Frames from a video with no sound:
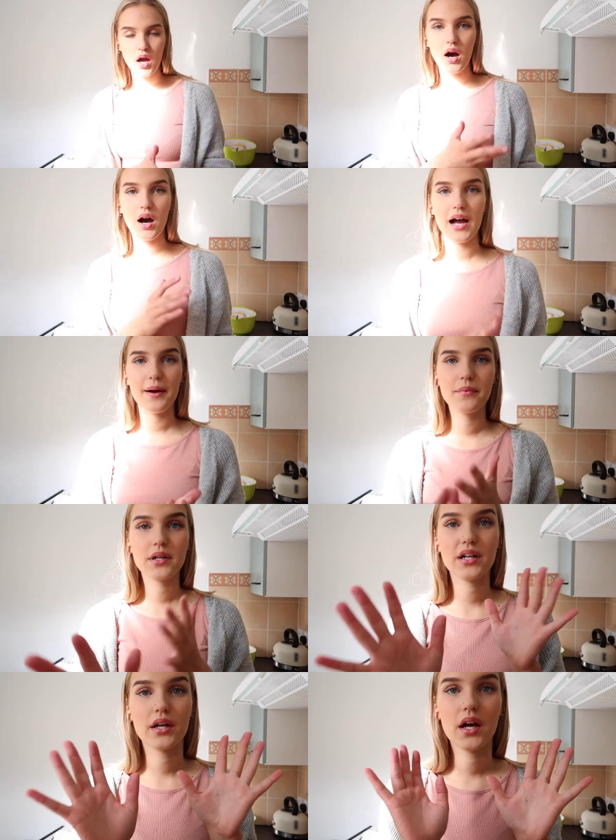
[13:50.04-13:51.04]
I'm
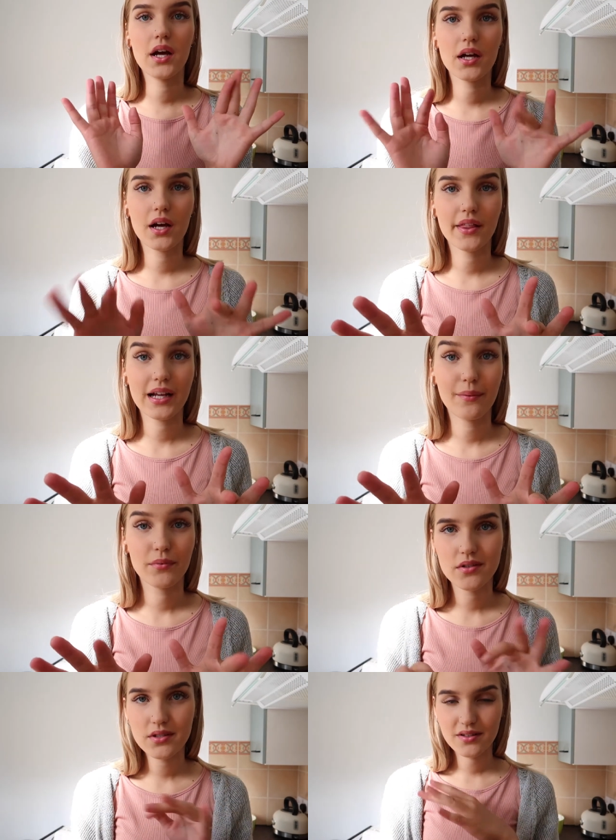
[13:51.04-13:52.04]
gonna cut the
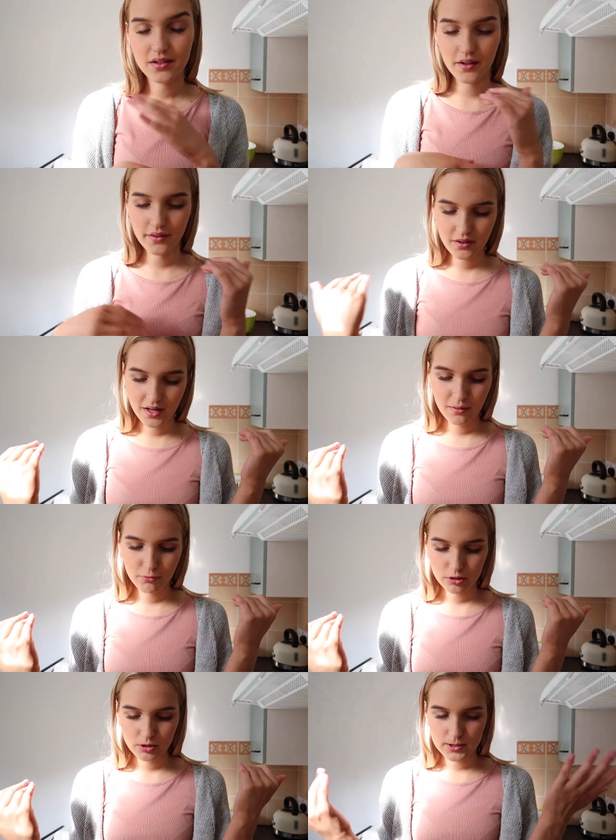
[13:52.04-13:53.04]
cameras.
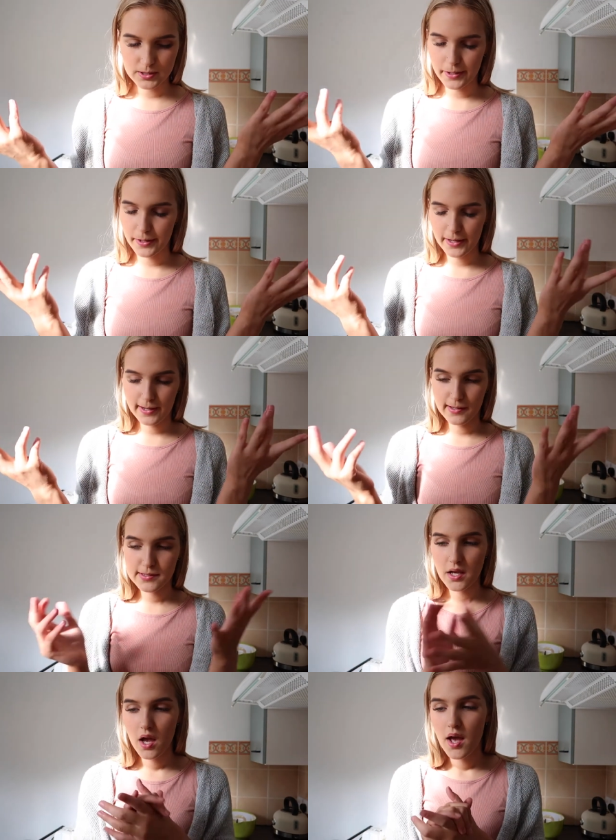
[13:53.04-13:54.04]
Dead
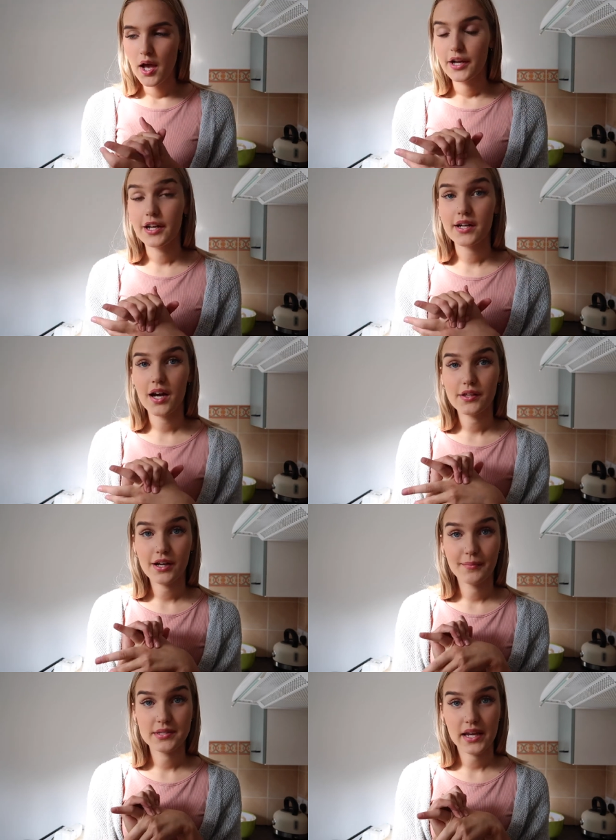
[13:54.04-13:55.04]
ass. Gonna cut the
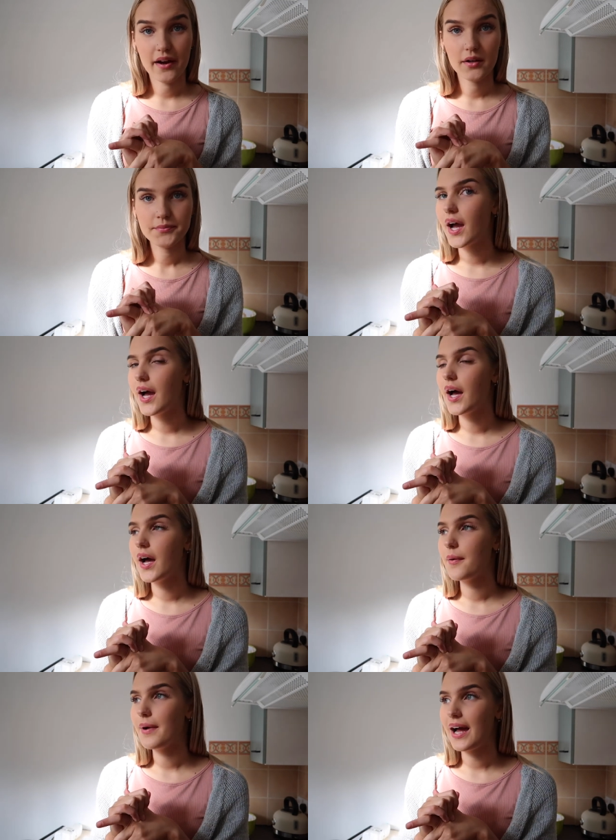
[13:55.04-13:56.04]
cameras here.
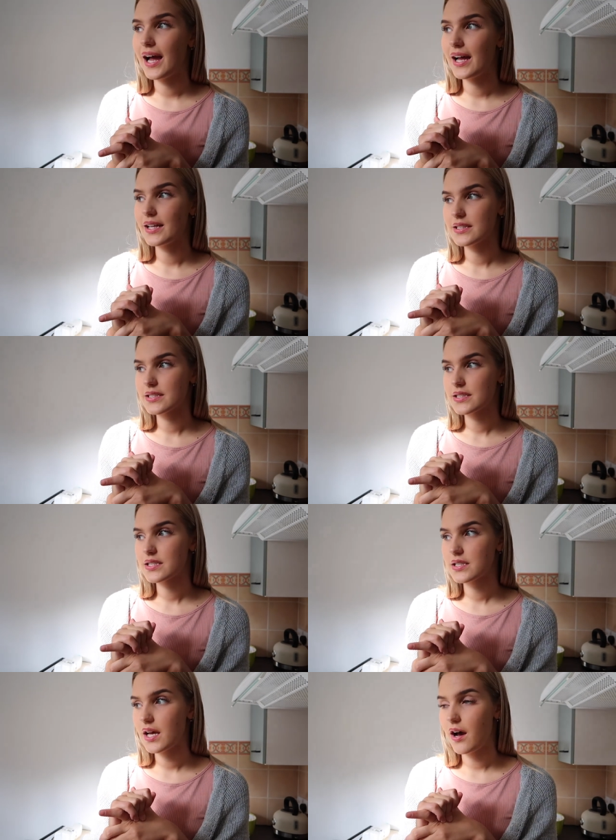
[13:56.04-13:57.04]
And
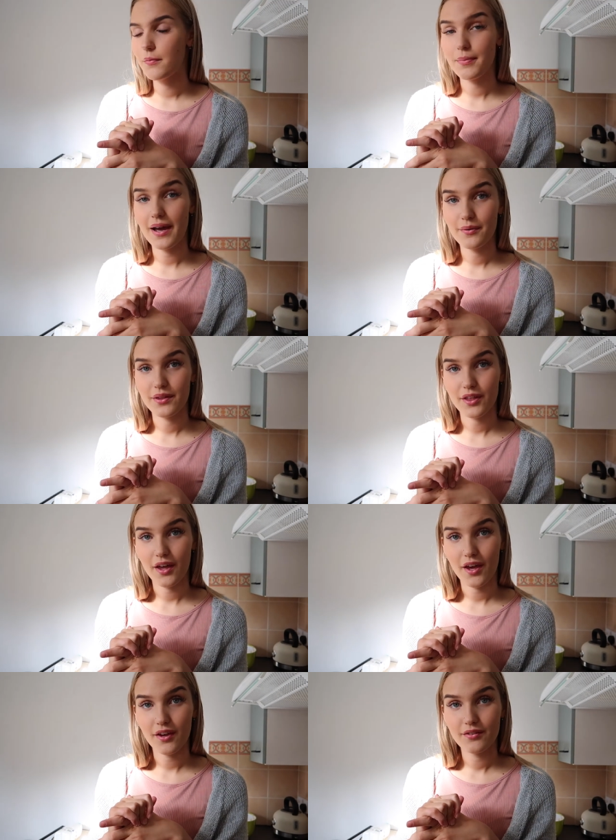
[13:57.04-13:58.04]
I'll be back with
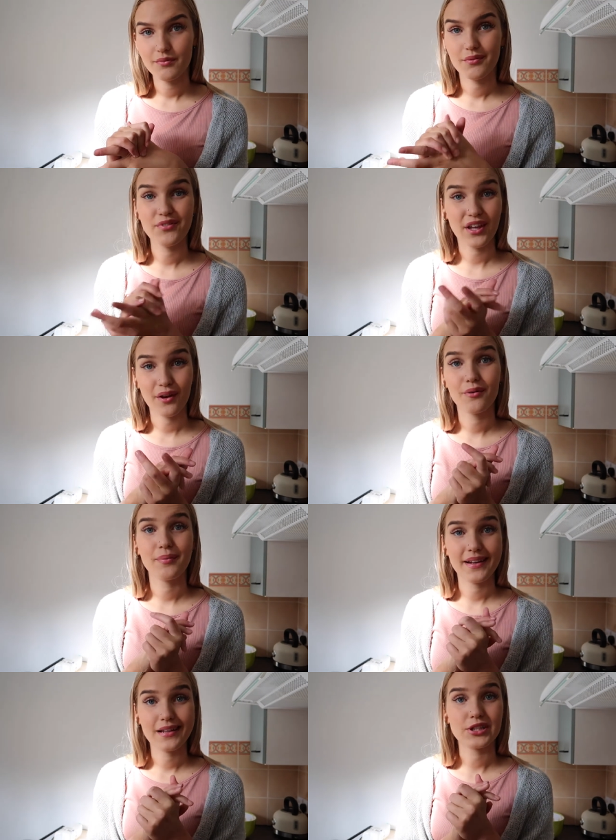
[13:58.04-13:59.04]
you. For you, it'll
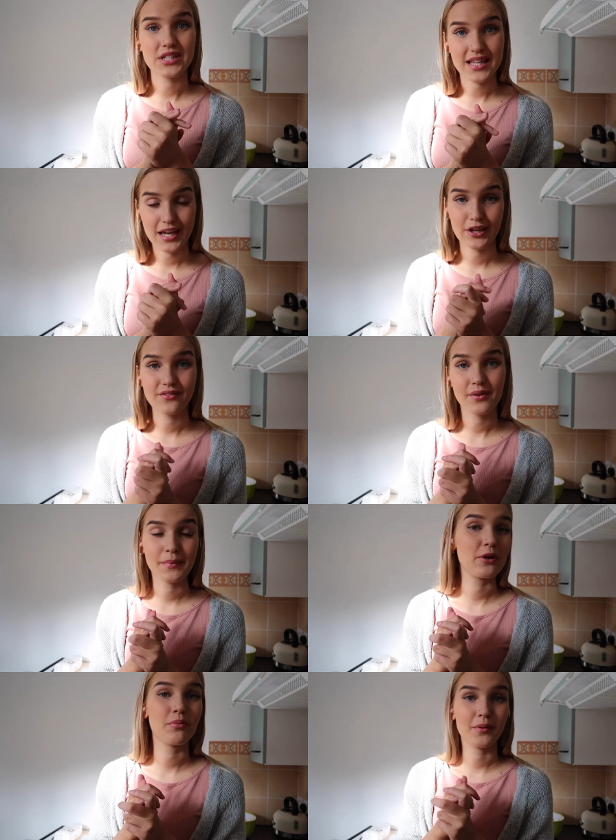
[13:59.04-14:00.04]
be literally a second. For
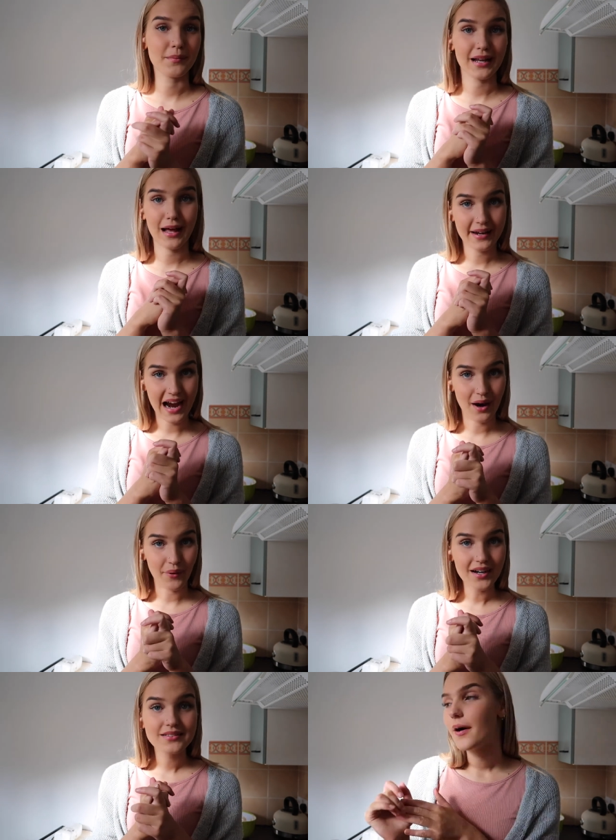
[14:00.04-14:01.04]
me, it'll probably be like an
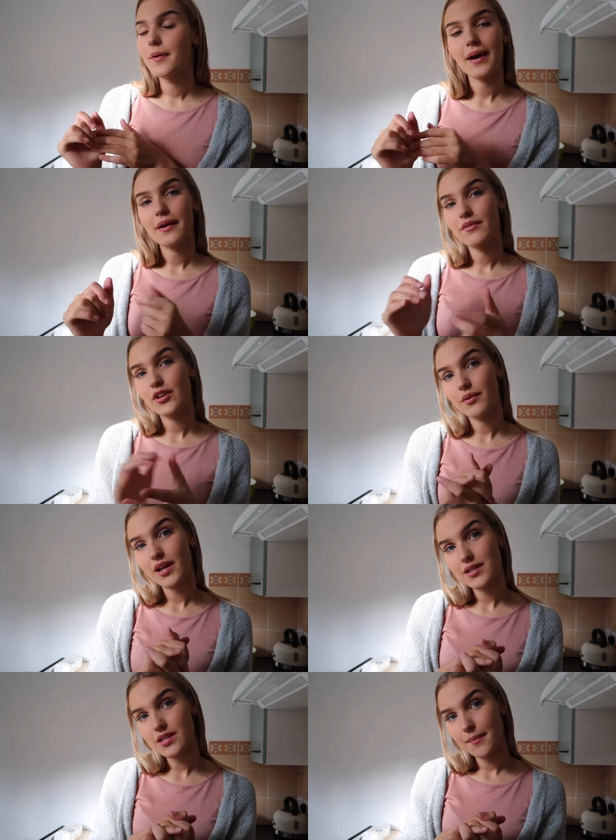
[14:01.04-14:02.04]
hour. I'll be back with you when
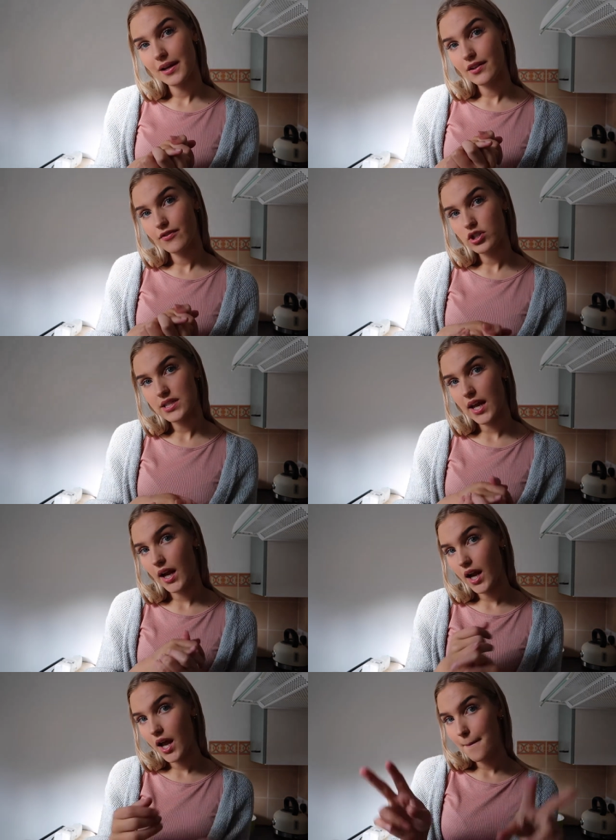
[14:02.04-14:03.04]
I start making the
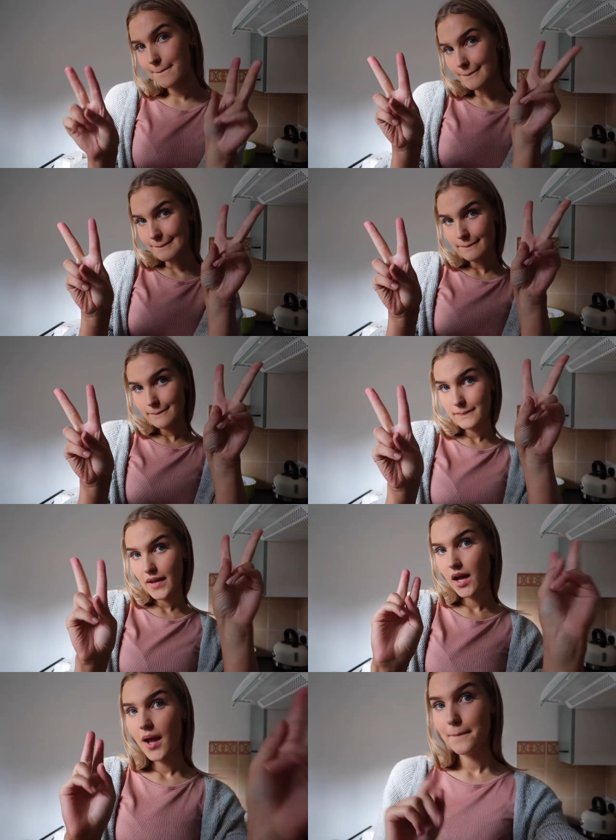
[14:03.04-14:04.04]
frosting.
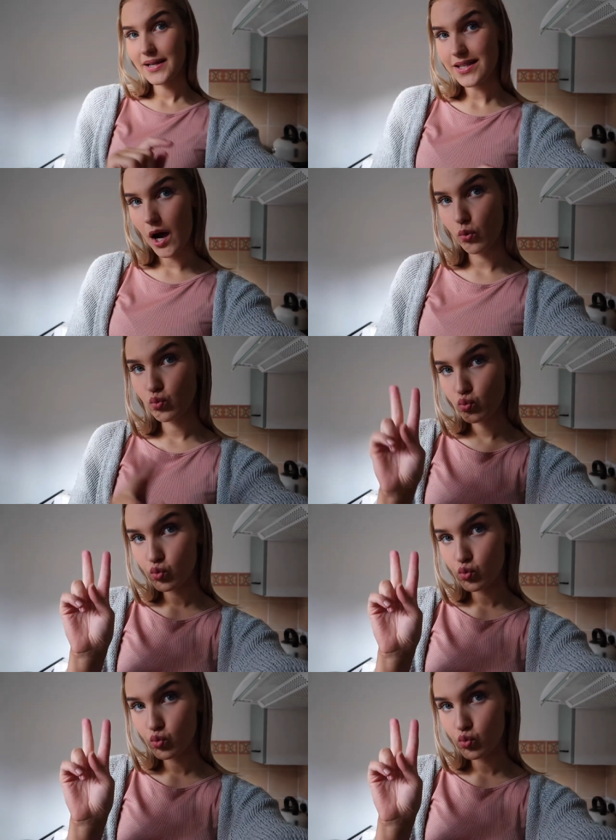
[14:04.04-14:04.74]
Peace out.